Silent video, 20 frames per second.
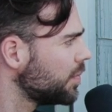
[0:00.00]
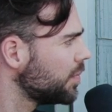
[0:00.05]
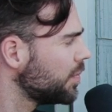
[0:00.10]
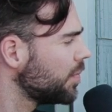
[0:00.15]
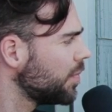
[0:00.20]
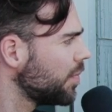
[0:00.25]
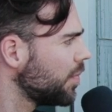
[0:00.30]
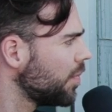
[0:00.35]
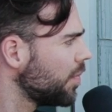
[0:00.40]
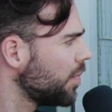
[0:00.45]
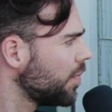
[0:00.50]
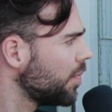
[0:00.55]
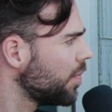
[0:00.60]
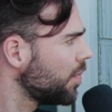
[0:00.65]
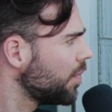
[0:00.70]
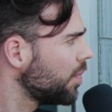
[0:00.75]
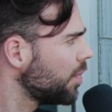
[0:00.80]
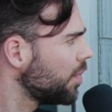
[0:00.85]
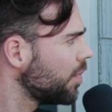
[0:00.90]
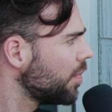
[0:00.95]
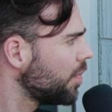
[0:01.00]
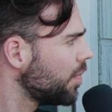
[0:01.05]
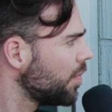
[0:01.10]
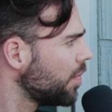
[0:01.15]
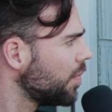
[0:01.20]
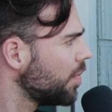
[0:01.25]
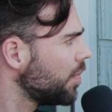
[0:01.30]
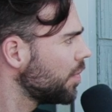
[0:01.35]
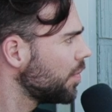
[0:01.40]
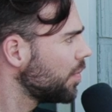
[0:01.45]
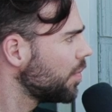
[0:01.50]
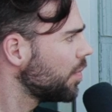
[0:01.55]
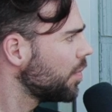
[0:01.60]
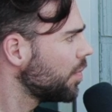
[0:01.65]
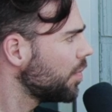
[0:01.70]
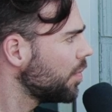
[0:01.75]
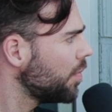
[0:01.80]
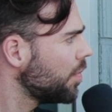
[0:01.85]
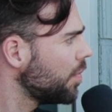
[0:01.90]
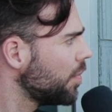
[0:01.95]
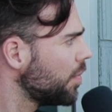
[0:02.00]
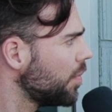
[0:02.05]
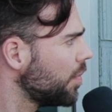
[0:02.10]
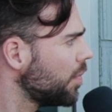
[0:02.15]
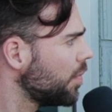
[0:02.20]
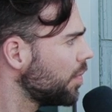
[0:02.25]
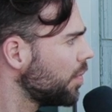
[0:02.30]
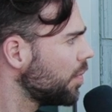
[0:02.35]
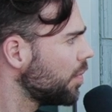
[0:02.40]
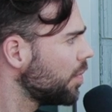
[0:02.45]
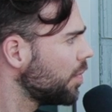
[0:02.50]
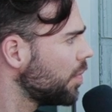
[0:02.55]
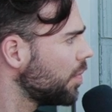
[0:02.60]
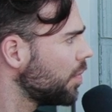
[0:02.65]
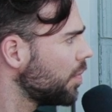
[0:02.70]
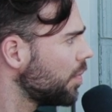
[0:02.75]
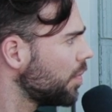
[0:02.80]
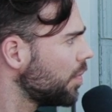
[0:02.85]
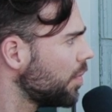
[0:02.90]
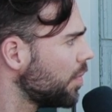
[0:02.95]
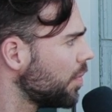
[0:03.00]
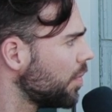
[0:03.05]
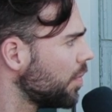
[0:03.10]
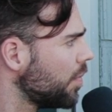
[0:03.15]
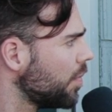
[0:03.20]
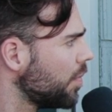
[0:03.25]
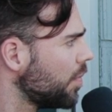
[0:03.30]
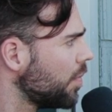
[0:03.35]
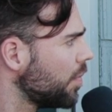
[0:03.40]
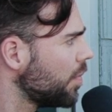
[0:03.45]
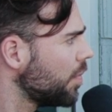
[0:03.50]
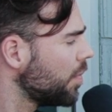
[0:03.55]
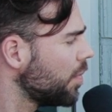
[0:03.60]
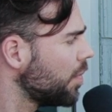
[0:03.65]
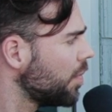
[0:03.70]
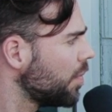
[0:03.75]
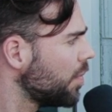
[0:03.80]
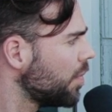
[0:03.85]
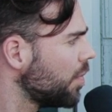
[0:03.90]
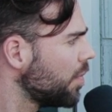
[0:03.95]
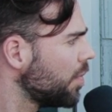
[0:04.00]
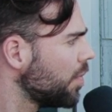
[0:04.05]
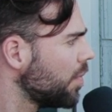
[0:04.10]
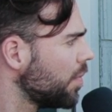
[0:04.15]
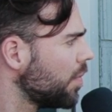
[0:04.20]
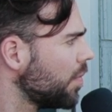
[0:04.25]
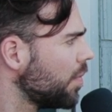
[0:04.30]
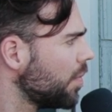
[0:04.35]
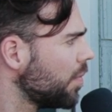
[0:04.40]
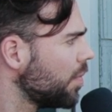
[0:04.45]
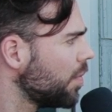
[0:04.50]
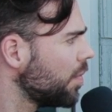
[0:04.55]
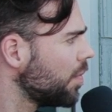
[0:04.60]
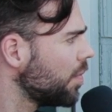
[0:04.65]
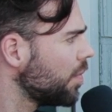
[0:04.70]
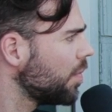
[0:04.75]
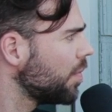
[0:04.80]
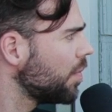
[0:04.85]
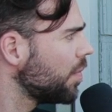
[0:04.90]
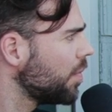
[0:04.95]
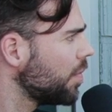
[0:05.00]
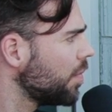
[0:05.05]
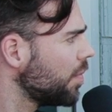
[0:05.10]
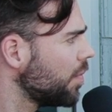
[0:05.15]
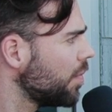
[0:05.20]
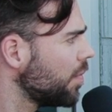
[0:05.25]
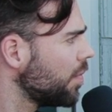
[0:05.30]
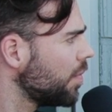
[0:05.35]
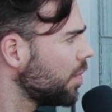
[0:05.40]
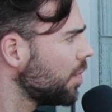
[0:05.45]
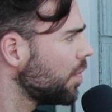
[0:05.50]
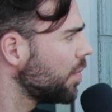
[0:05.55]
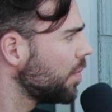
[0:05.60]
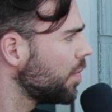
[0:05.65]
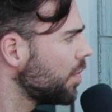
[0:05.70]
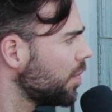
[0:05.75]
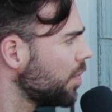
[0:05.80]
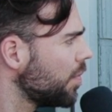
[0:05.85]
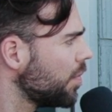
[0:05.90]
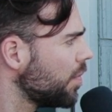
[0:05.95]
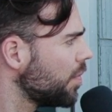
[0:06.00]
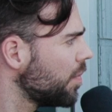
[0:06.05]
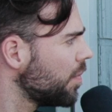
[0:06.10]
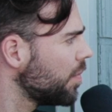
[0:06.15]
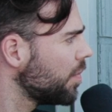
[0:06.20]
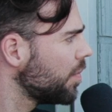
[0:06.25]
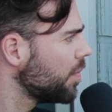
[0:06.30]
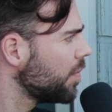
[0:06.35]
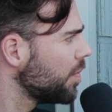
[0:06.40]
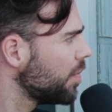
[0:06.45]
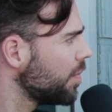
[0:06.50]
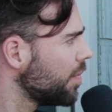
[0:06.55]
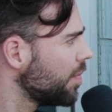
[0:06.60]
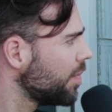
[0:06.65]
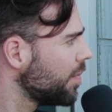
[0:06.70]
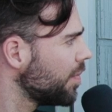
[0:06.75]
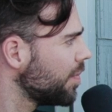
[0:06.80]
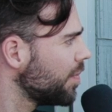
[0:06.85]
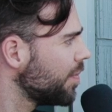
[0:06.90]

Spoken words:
(silent)